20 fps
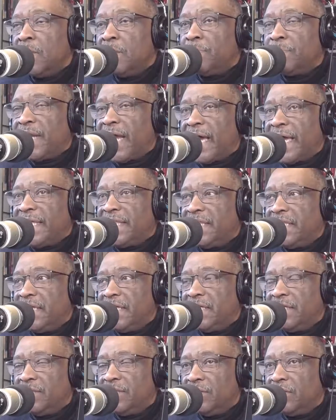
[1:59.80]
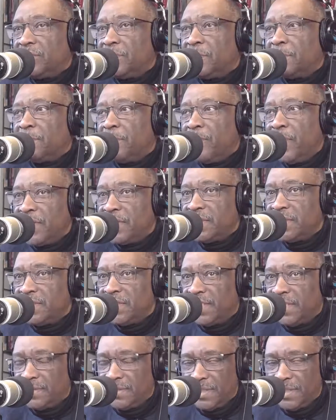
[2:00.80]
but I think the
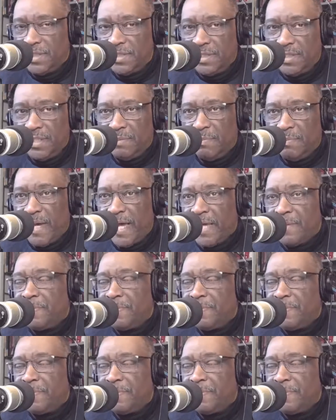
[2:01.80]
president, in my